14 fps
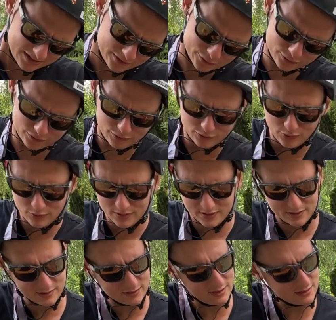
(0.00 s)
You know
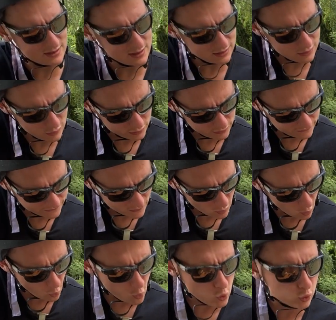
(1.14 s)
that a lot of
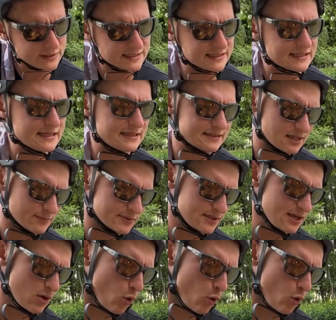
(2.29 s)
cool systems,